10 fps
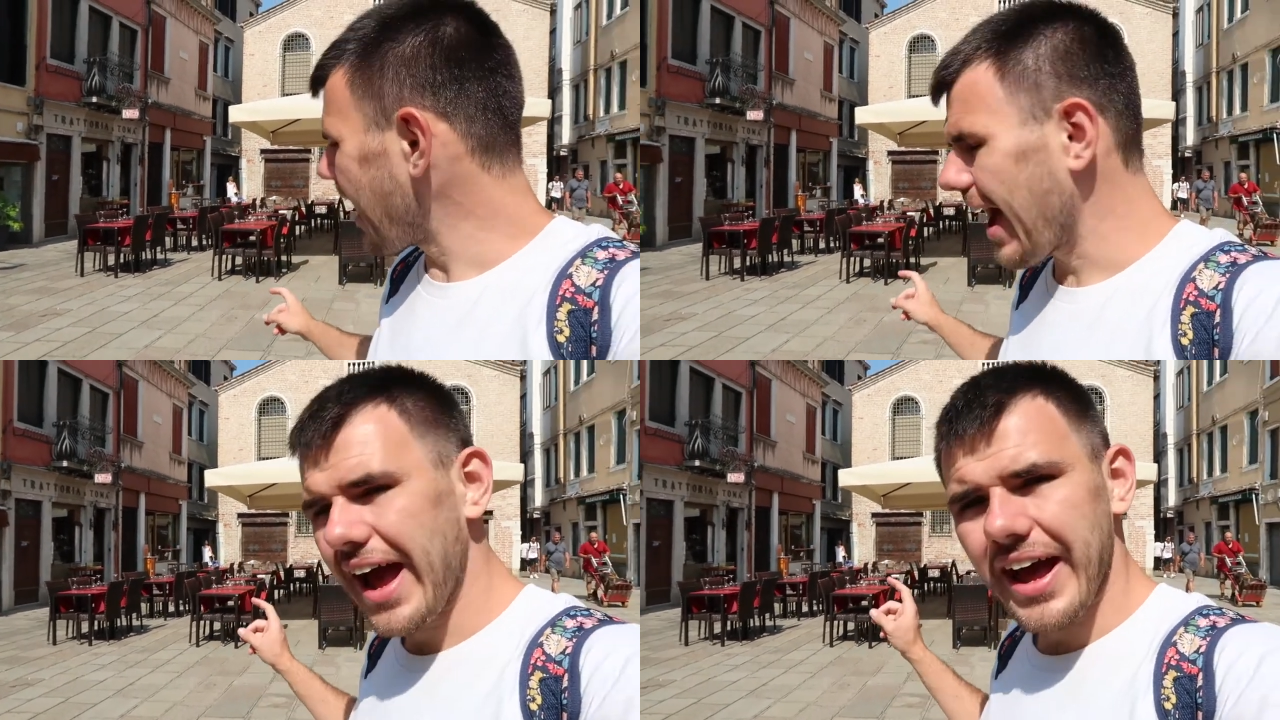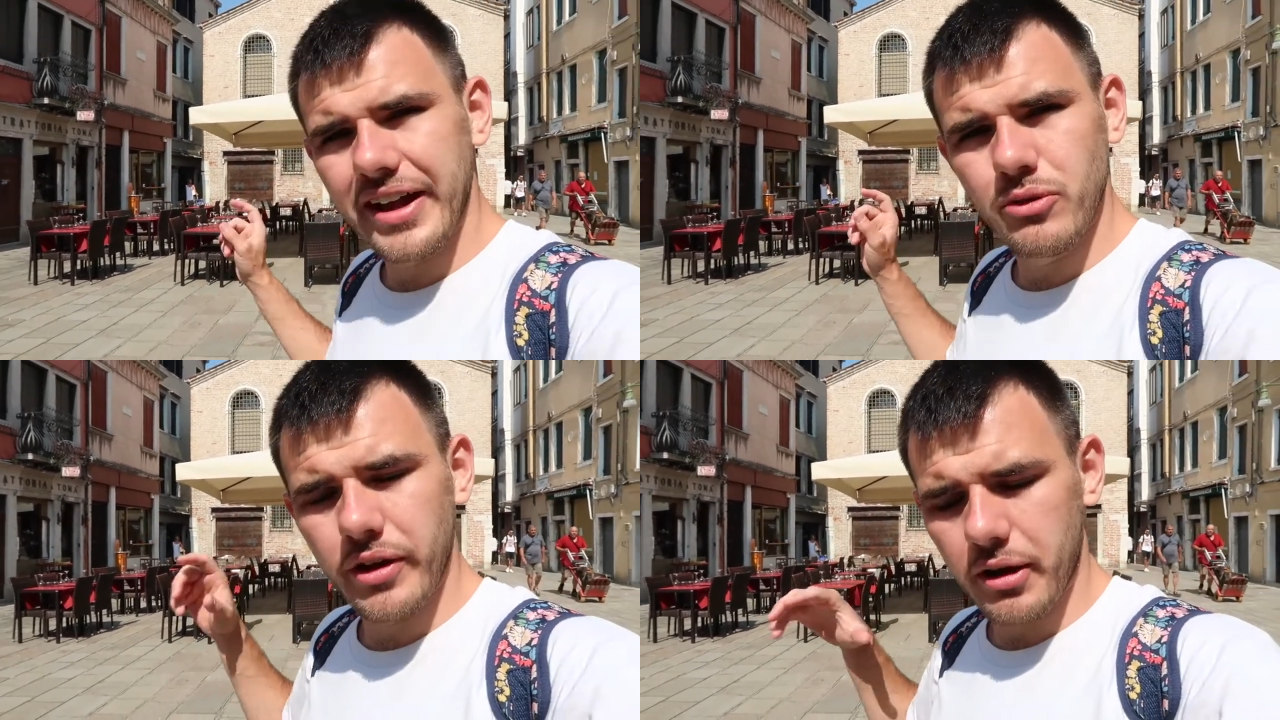
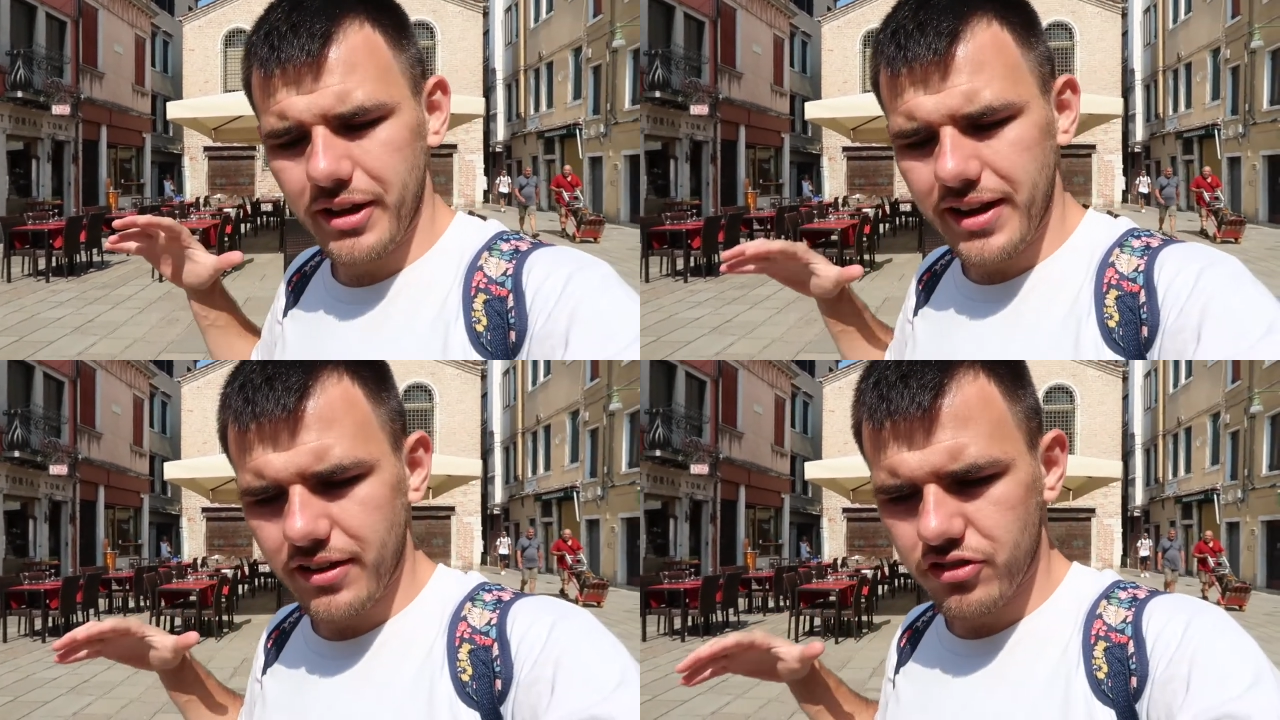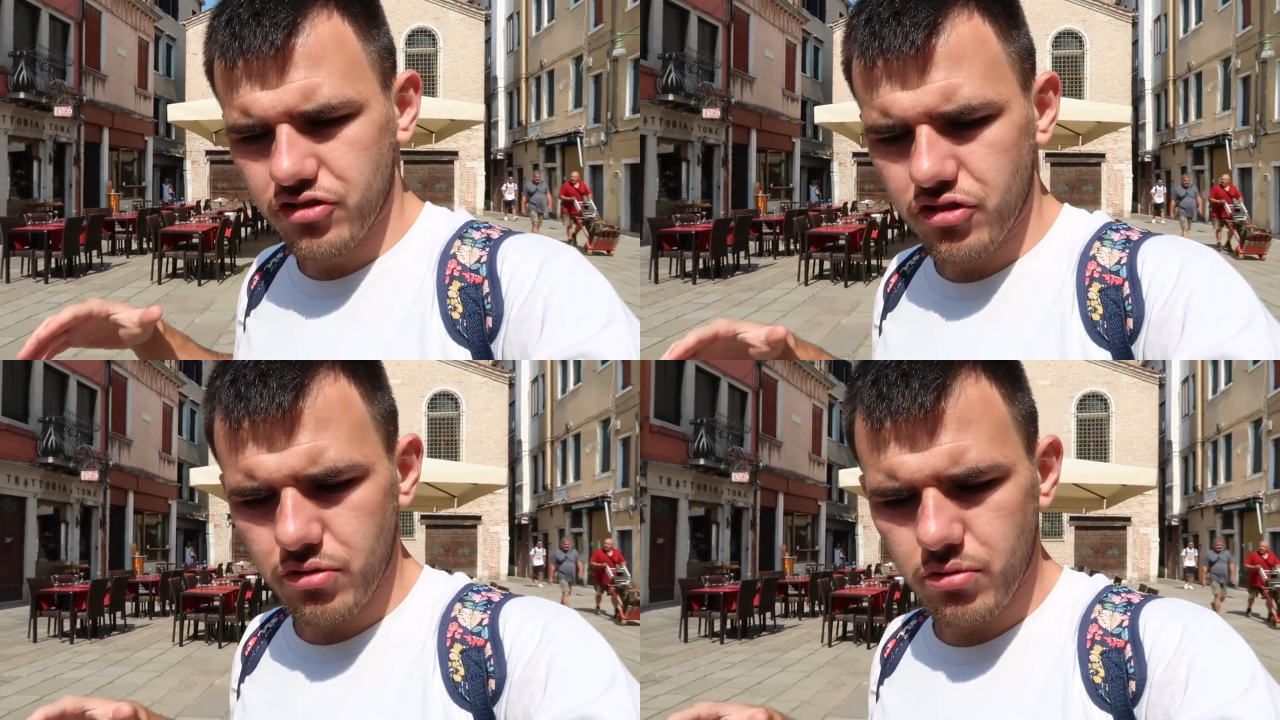and we're going to be next
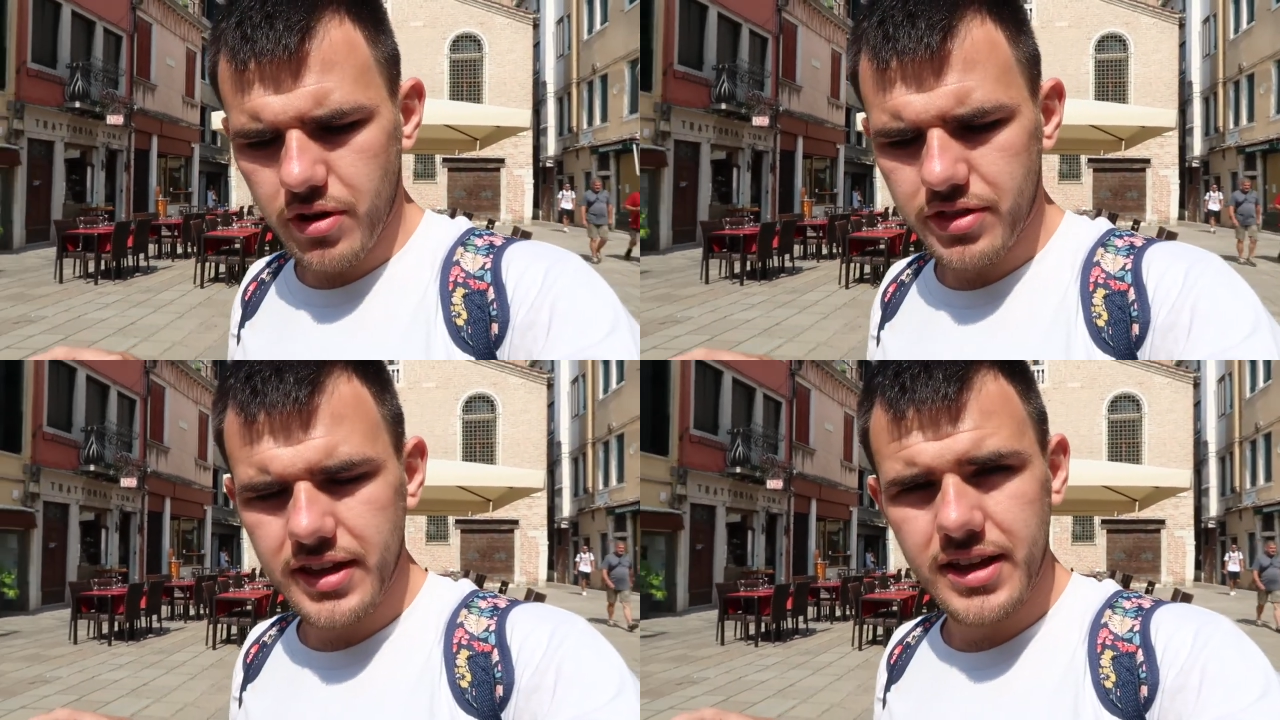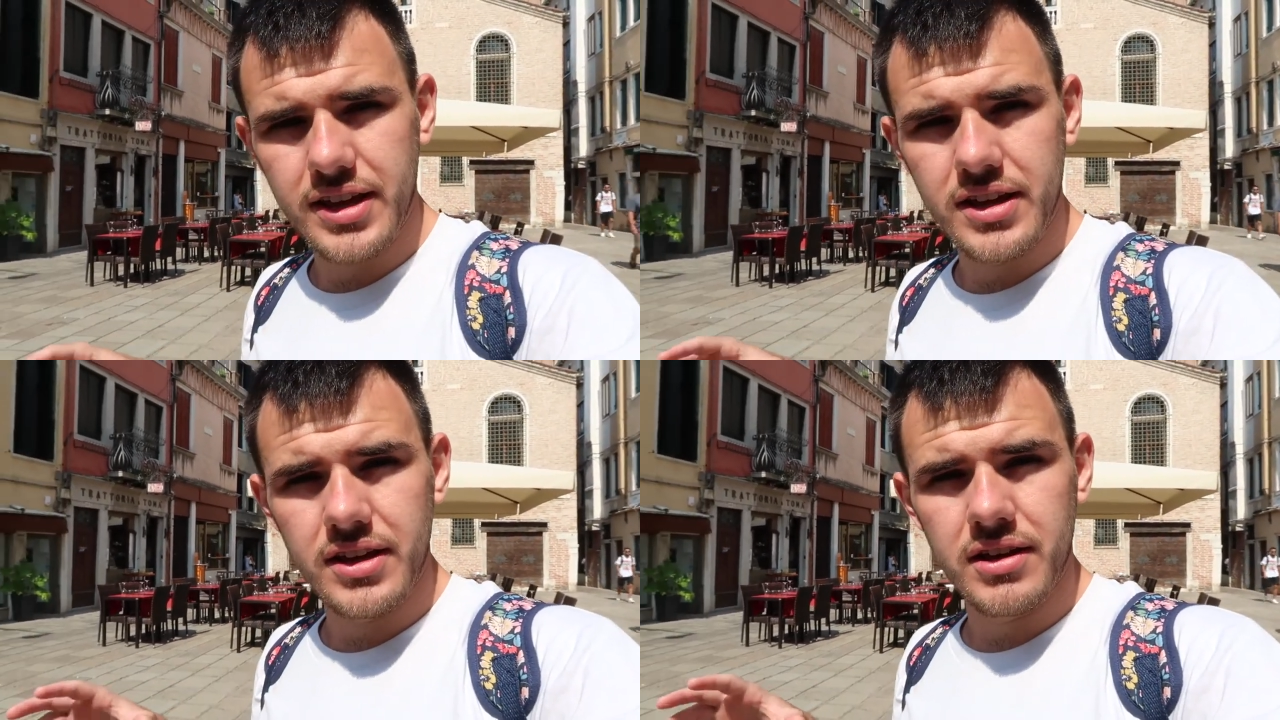to
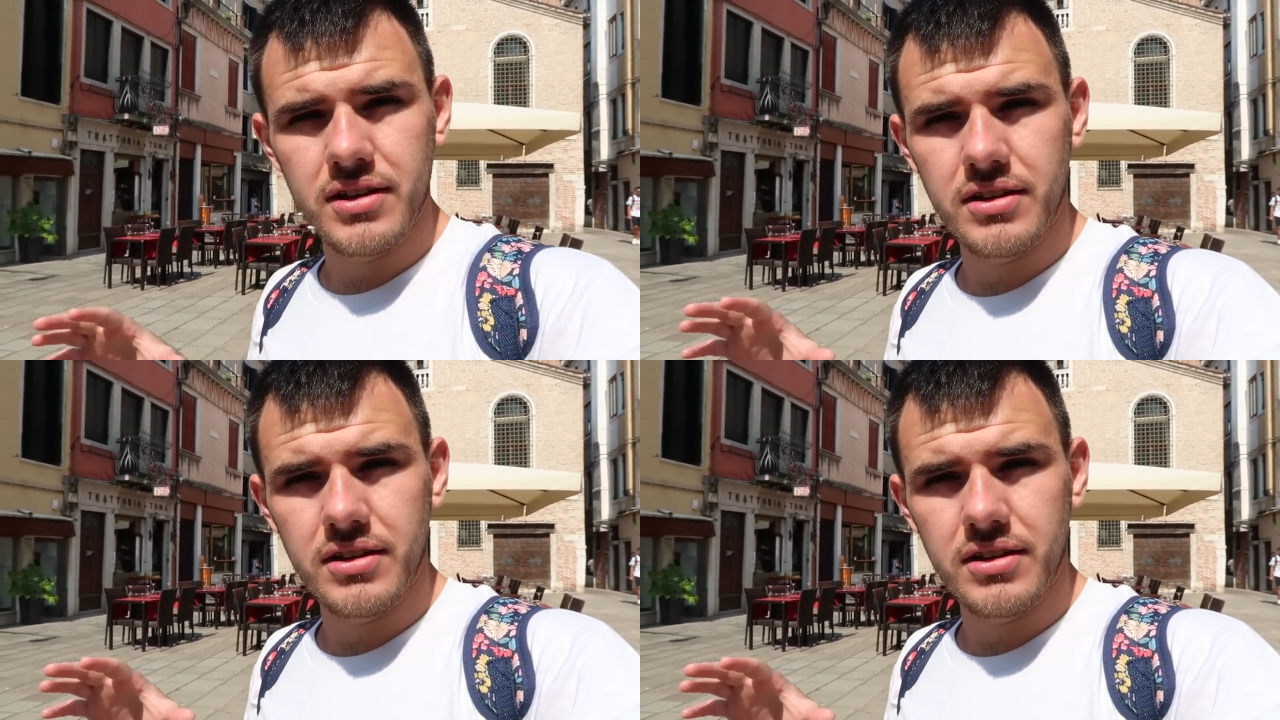the